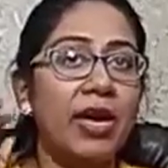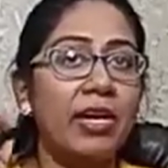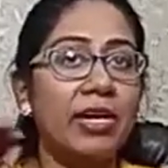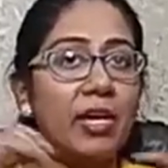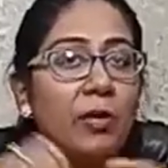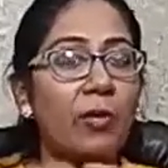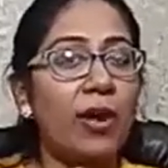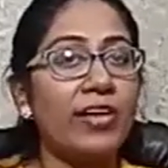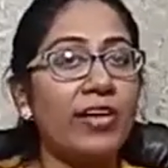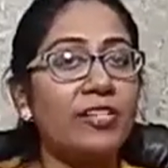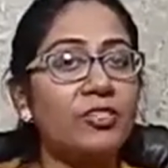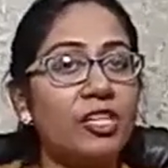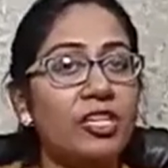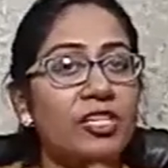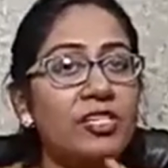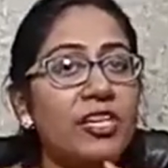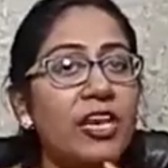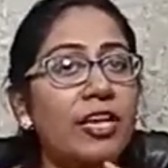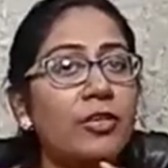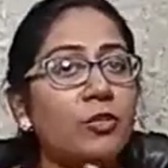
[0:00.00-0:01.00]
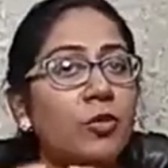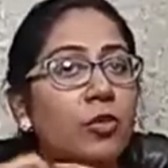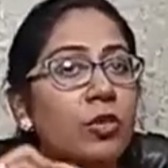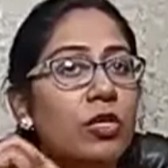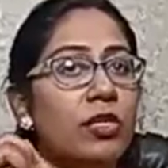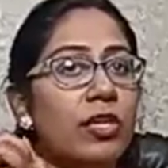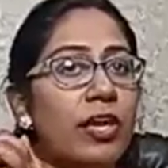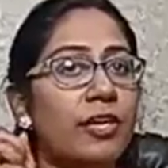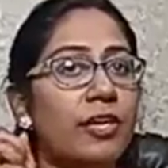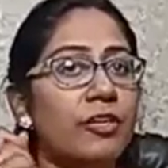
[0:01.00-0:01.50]
Now I
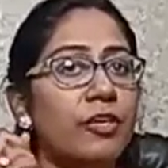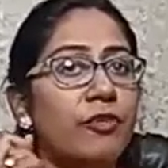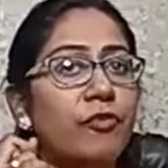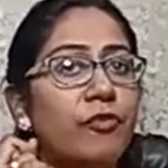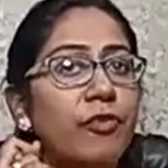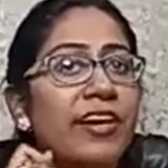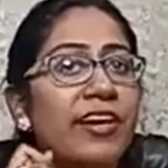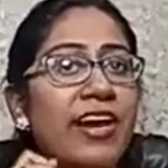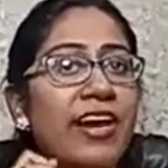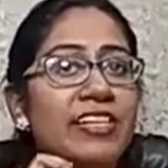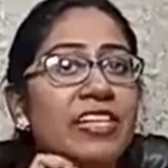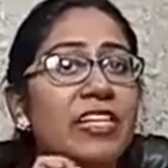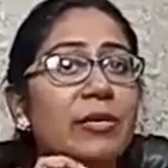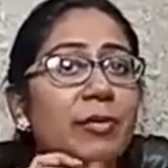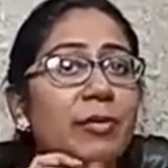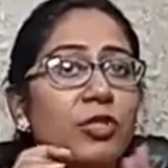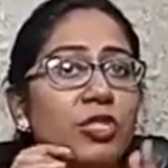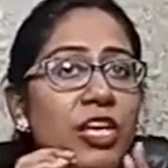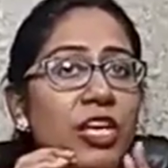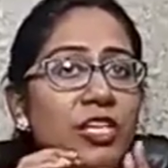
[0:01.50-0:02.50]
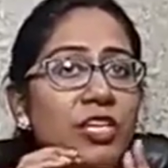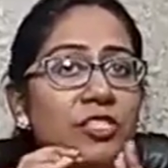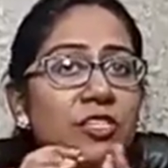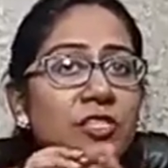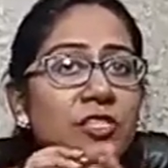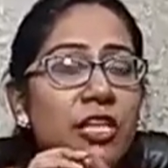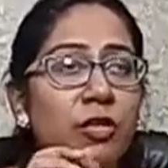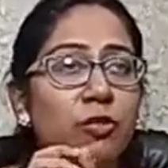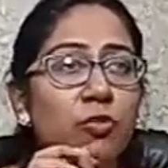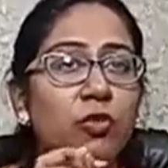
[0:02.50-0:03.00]
told that if you are writing about
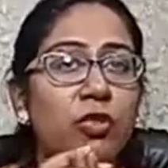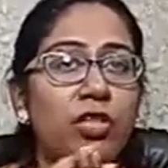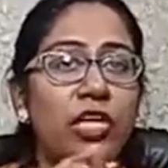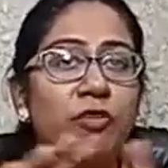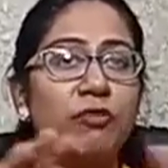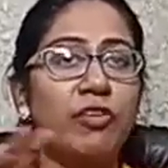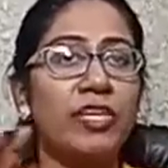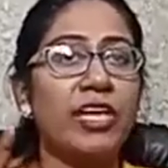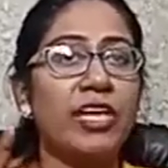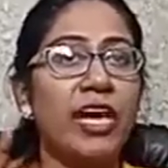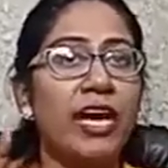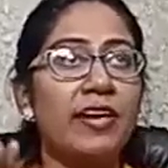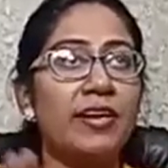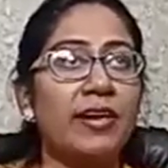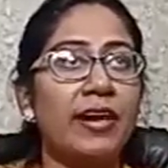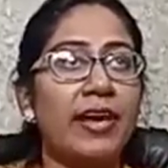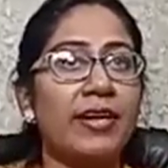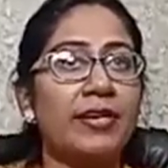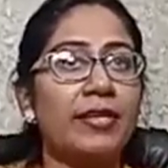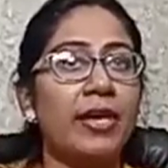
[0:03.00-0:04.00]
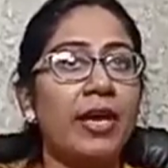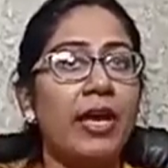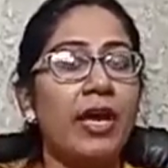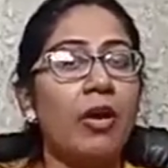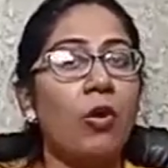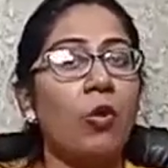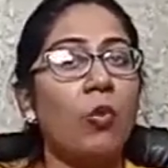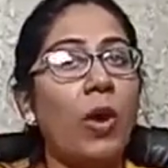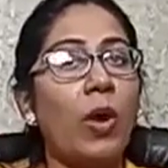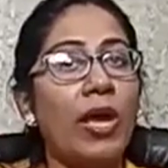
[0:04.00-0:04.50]
Sachin Tendulkar, we can't write
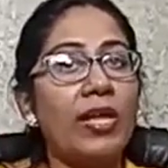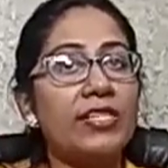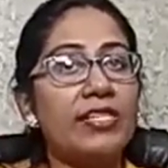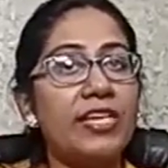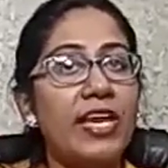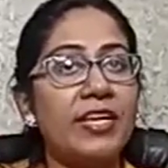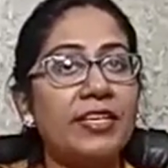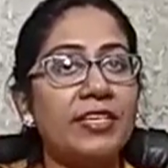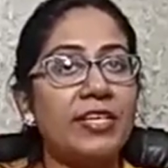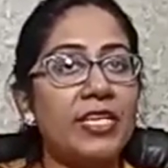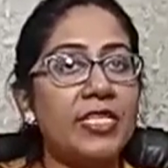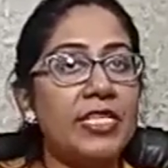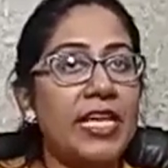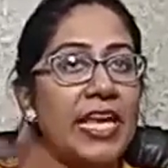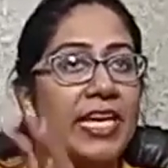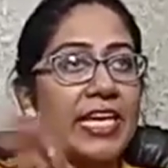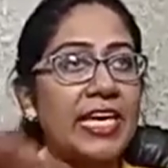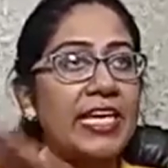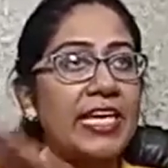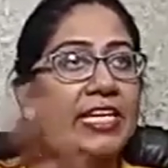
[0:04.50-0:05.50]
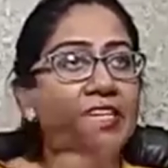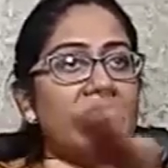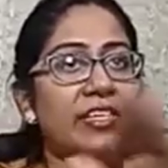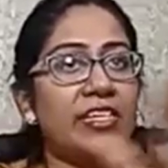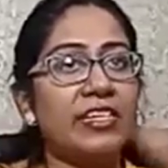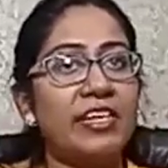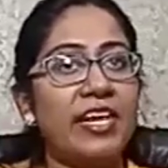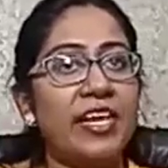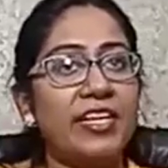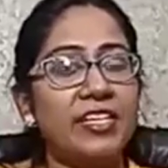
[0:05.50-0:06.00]
one sentence like he is the
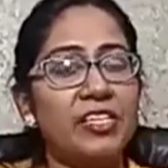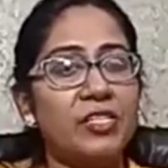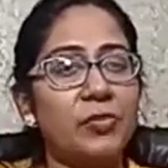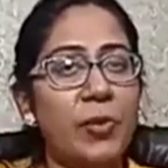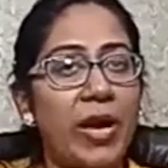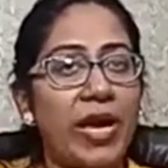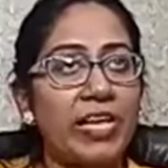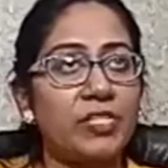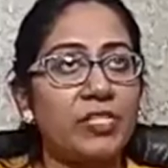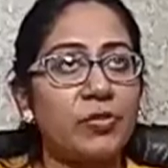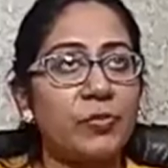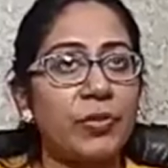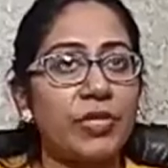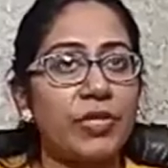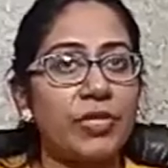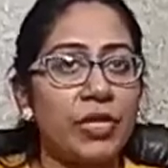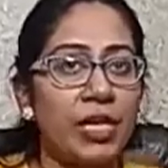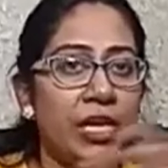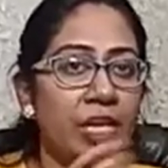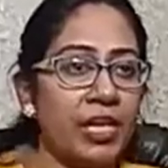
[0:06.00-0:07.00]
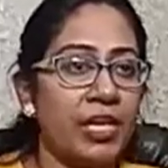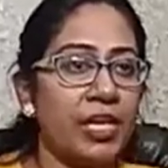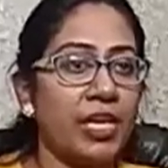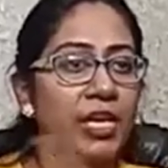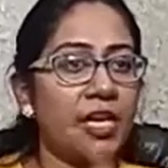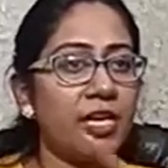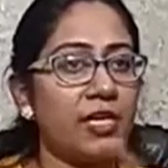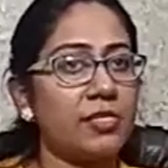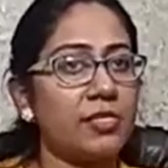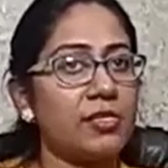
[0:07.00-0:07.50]
greatest batsman,
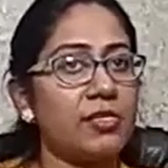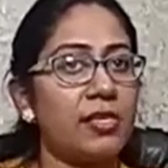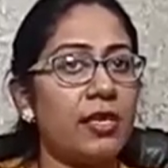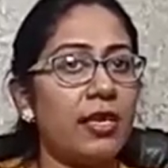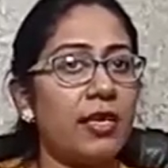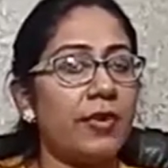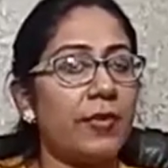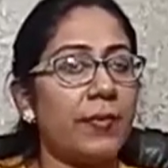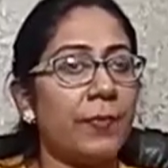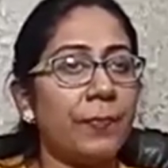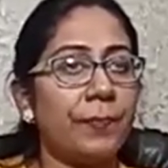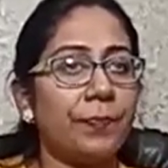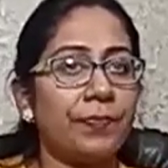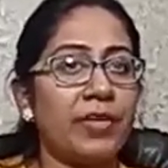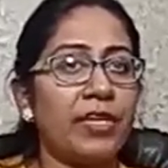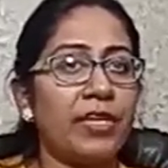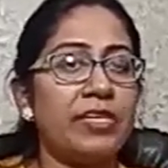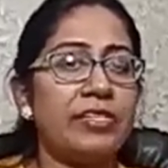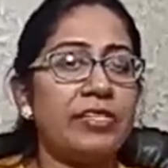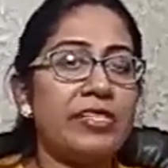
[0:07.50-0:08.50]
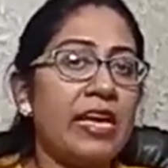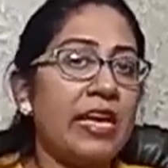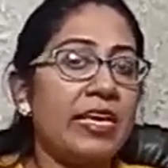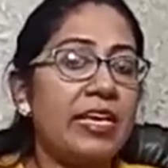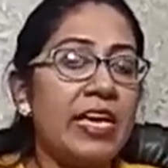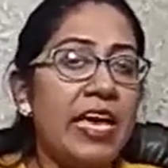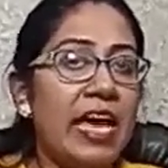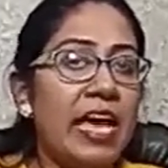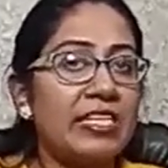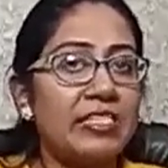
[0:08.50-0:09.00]
he has
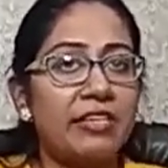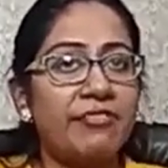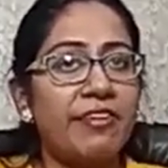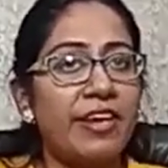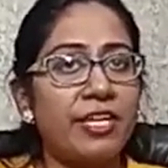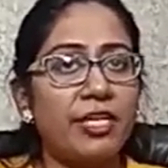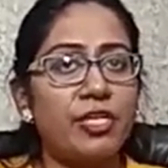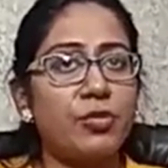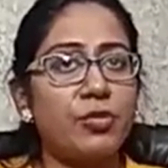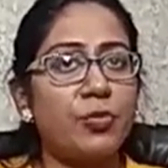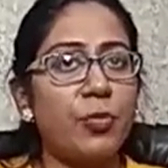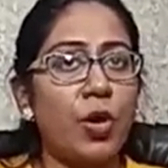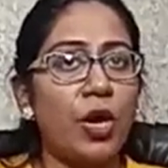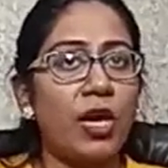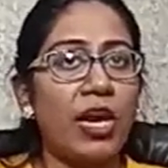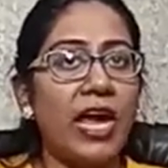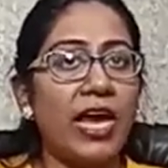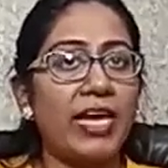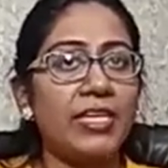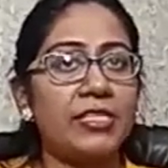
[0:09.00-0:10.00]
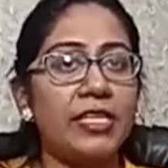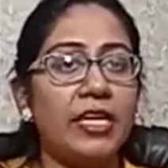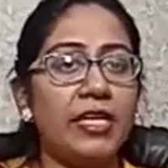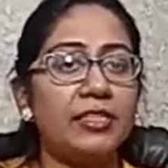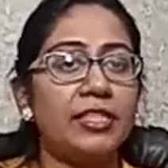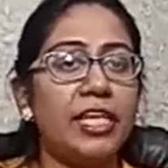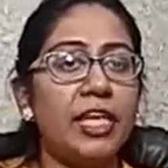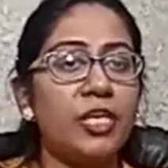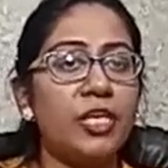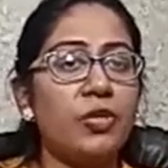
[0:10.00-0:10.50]
a very small height.
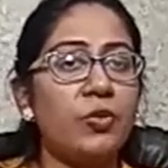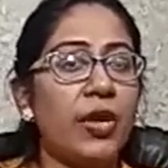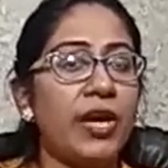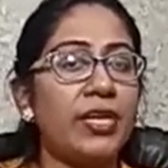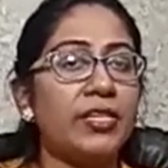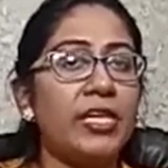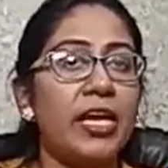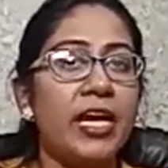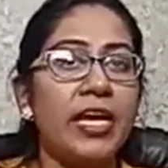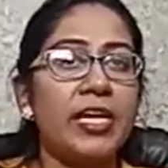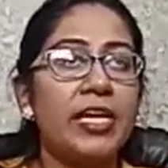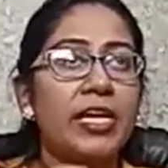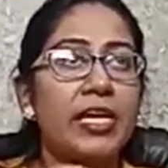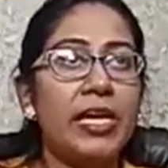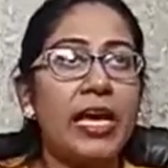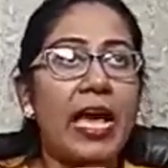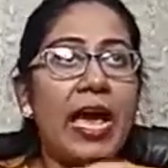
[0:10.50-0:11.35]
Then you write he